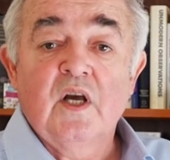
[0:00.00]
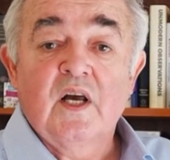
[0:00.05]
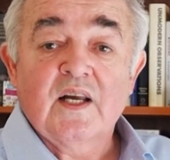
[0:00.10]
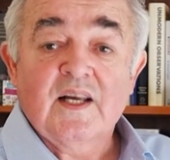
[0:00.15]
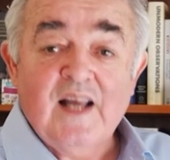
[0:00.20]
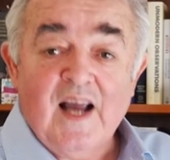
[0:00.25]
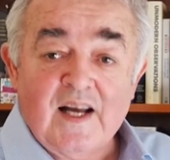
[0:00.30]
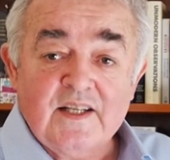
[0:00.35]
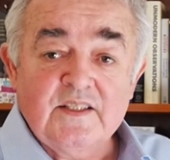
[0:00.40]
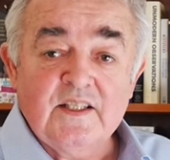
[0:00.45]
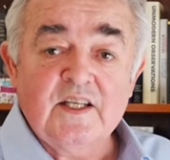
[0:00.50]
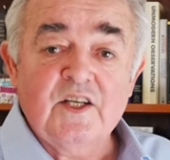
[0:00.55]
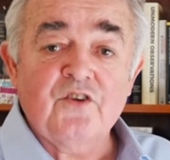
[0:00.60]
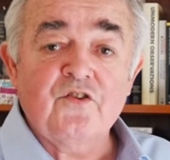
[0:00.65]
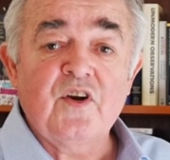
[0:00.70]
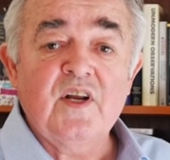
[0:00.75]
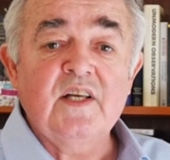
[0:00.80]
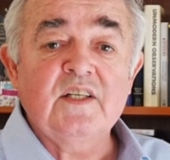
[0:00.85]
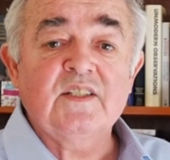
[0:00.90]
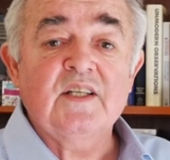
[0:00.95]

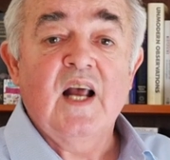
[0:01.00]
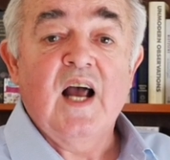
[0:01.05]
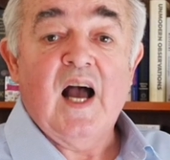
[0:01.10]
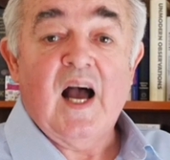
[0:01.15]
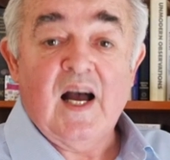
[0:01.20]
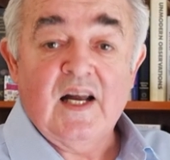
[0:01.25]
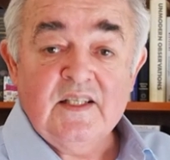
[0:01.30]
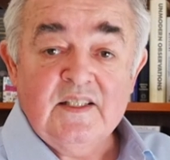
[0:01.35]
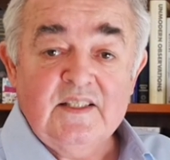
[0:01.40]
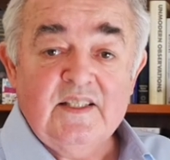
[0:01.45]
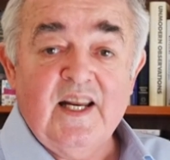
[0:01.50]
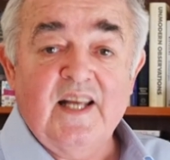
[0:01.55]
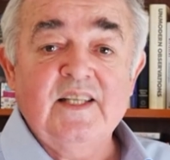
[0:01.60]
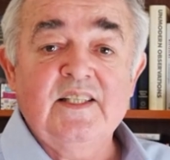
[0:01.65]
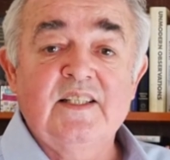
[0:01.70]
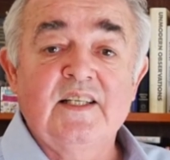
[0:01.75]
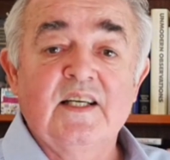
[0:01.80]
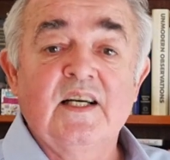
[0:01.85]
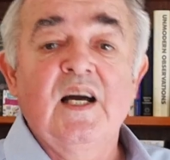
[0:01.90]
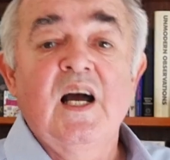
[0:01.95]
categories and
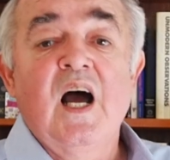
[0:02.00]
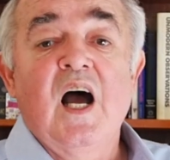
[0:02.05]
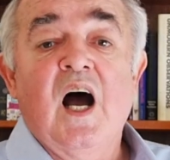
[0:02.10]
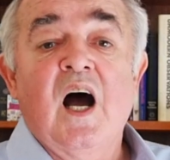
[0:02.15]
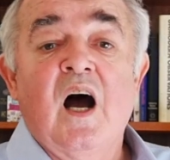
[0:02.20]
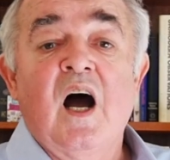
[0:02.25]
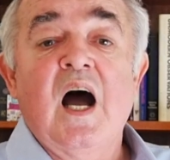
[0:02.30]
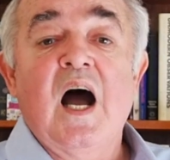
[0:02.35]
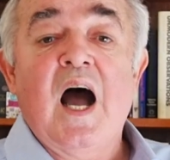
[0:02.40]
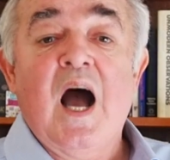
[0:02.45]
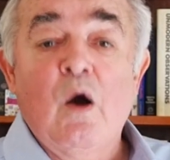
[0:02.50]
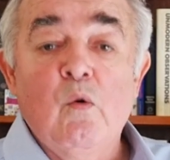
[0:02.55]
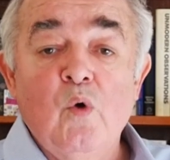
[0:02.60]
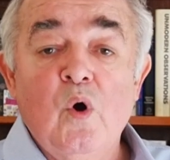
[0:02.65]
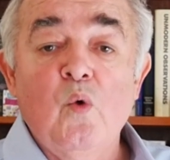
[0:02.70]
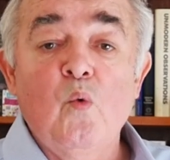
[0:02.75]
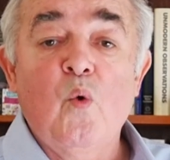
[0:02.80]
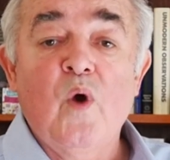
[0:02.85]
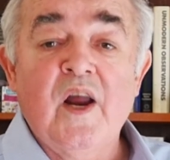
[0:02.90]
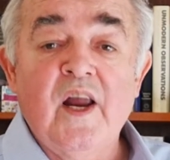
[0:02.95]
data are our
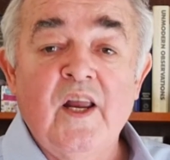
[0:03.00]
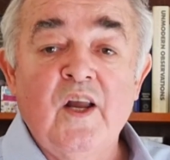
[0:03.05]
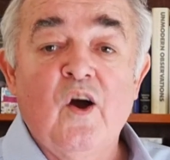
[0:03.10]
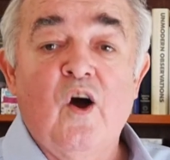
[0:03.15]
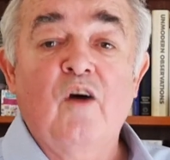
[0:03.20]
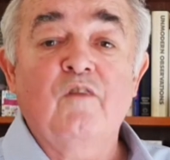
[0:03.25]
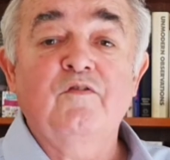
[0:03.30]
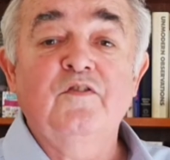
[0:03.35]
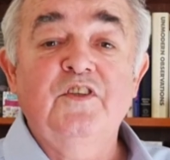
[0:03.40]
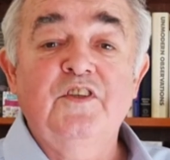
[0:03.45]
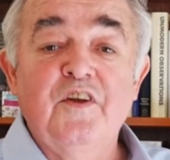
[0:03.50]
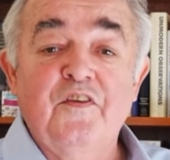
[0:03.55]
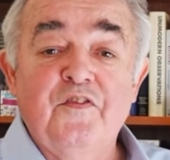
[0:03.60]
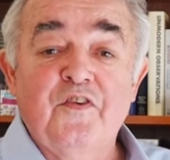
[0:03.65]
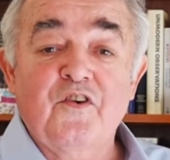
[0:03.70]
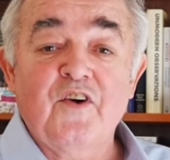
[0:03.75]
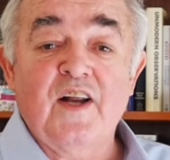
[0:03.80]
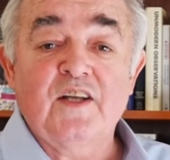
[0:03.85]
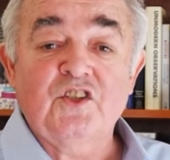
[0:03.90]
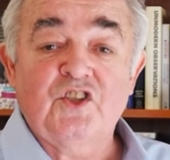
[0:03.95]
way of
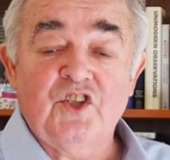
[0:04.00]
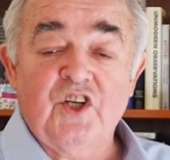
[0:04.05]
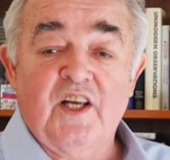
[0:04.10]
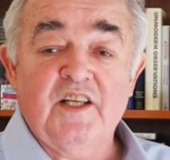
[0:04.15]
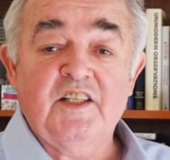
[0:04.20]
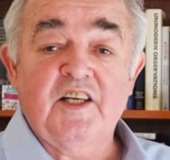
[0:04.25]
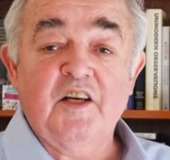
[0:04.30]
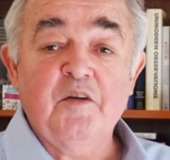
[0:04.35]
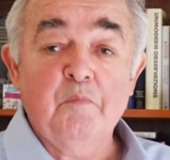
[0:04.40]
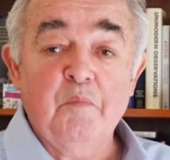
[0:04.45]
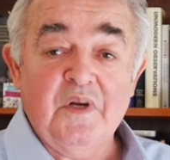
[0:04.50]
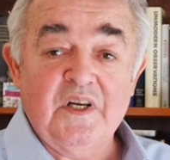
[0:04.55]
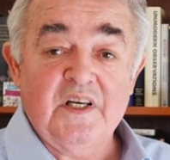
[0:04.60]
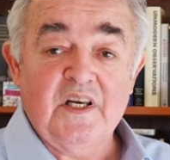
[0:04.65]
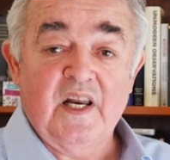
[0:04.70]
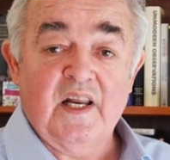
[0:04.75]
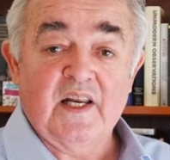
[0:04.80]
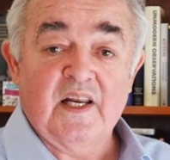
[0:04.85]
differentiating meaning.